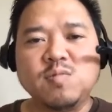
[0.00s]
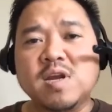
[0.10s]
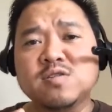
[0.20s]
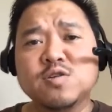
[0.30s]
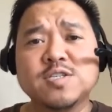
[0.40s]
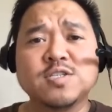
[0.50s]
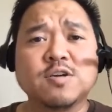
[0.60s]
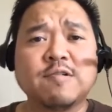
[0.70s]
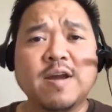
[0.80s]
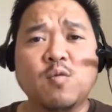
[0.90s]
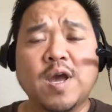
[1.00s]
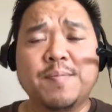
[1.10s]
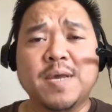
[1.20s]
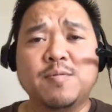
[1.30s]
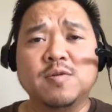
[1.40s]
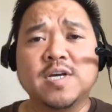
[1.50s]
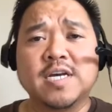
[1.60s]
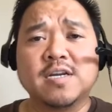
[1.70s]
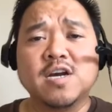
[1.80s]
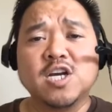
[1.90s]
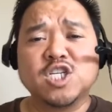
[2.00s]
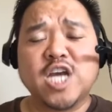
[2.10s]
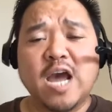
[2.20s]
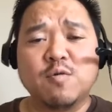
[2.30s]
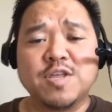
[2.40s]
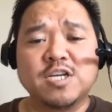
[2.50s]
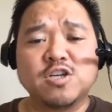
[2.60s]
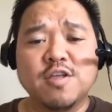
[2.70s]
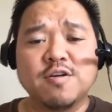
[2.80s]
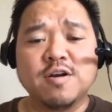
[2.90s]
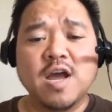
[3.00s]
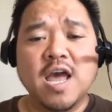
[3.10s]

So this is a great way people can chat with each other